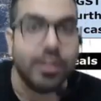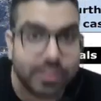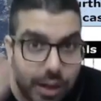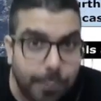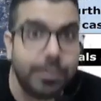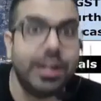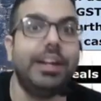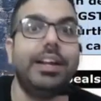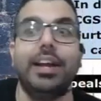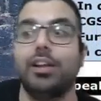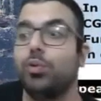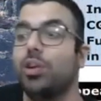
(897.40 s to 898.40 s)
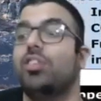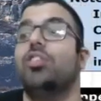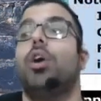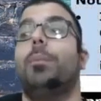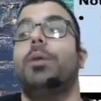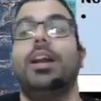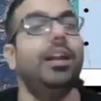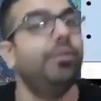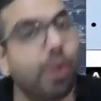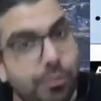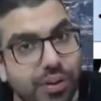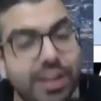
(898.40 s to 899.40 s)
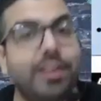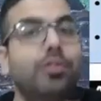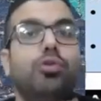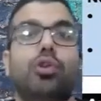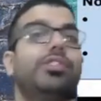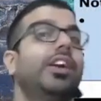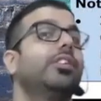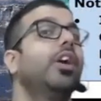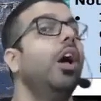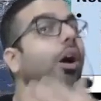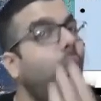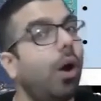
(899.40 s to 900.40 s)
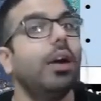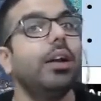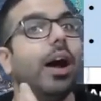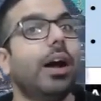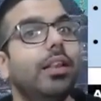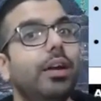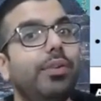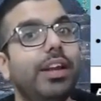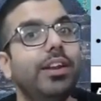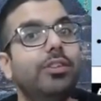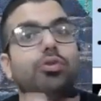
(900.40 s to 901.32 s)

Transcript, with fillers: some details which is obtaining from various sources. What are the various